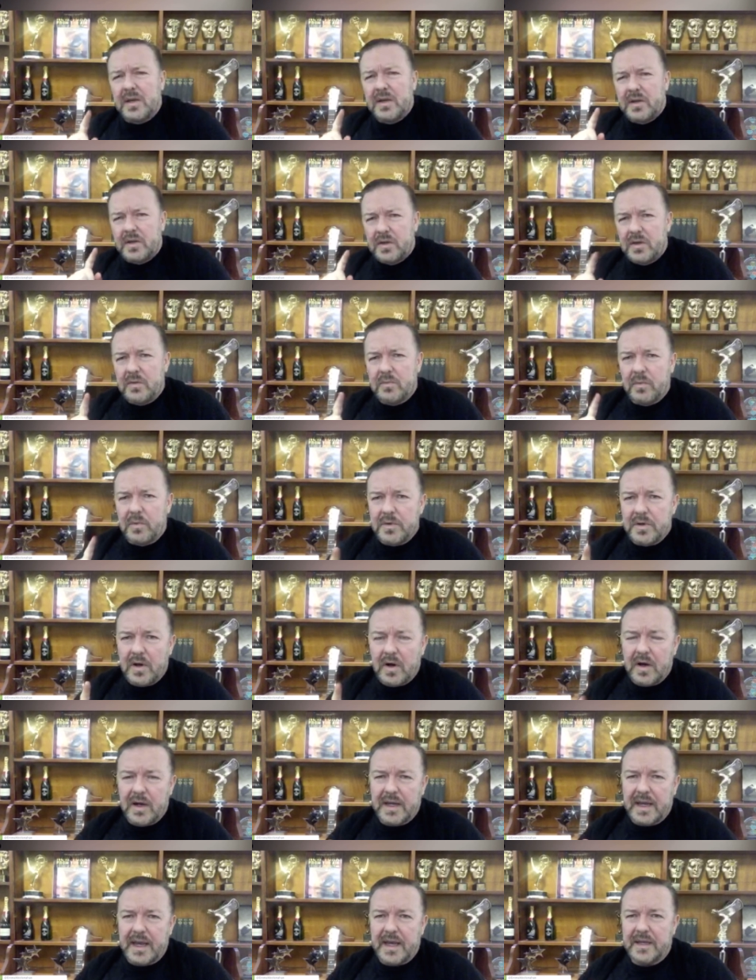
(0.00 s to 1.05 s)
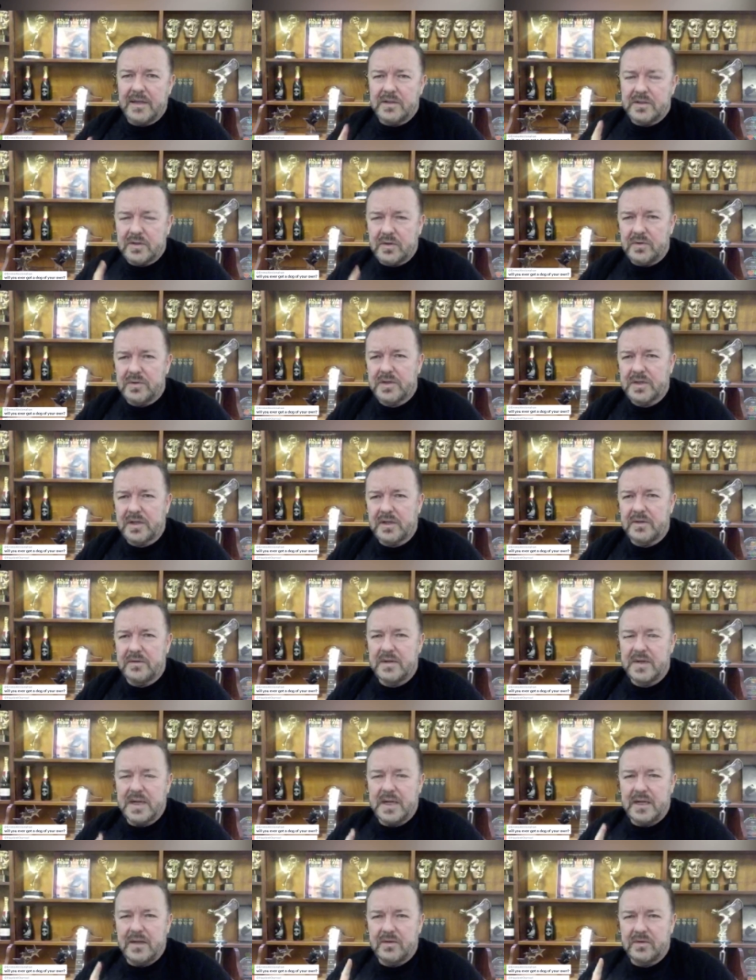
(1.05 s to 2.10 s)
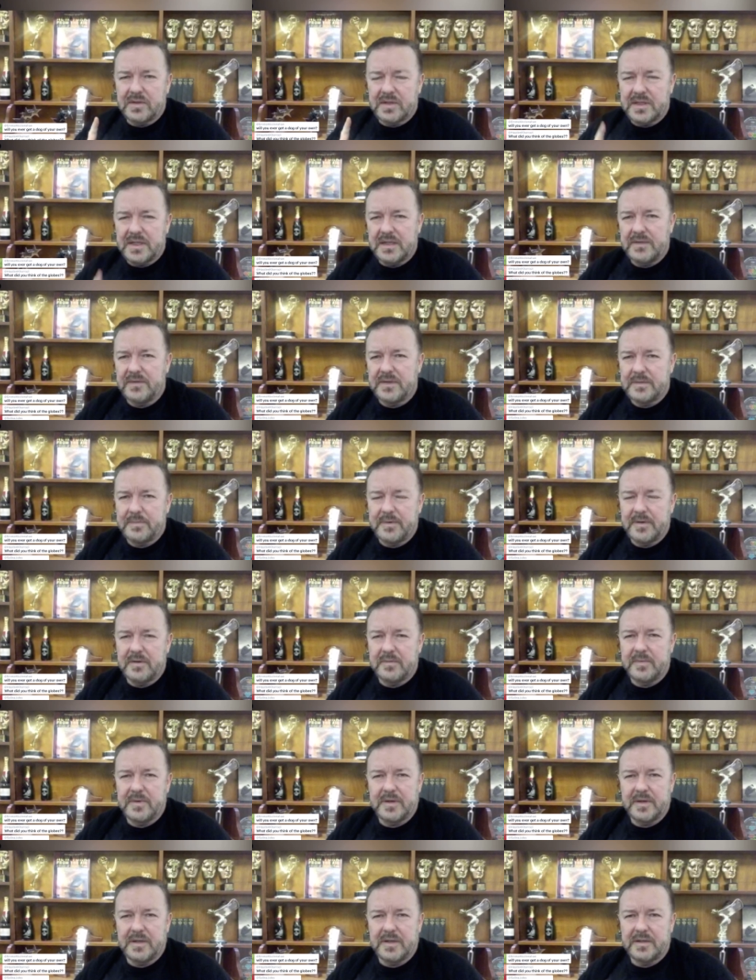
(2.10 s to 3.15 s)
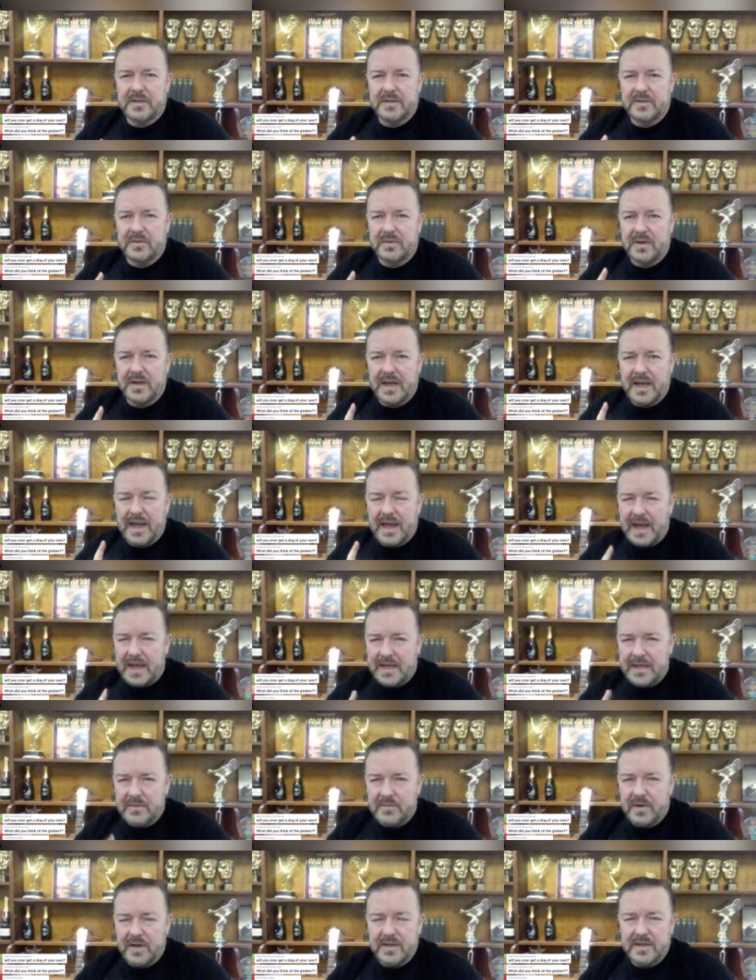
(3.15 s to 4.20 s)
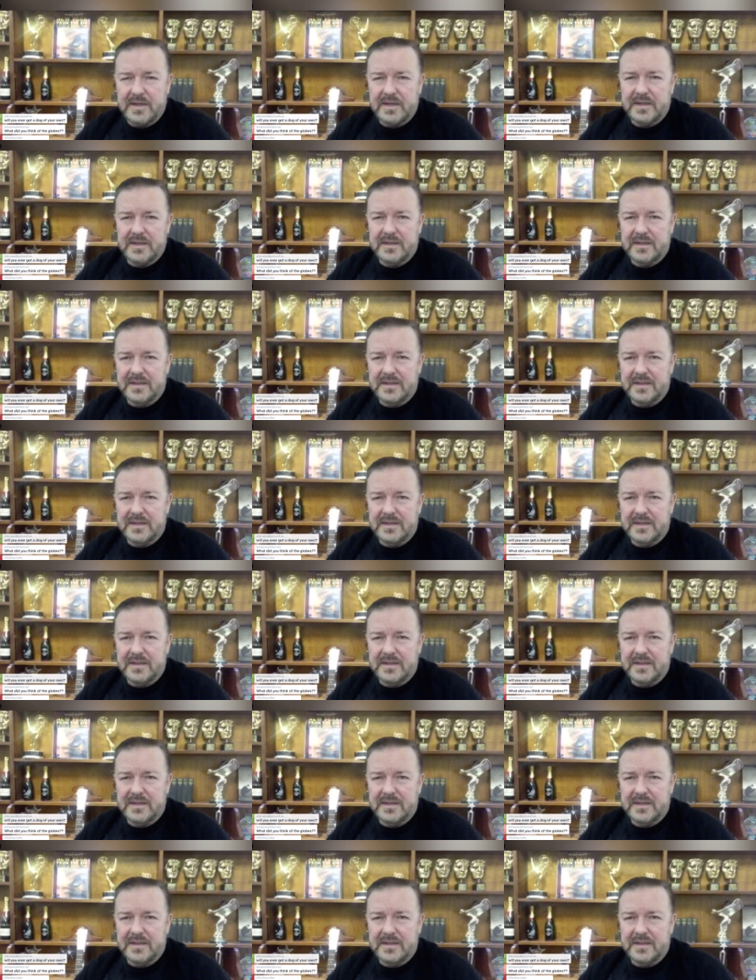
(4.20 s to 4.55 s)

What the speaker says: You will not get George Clooney or Steven Spielberg or anyone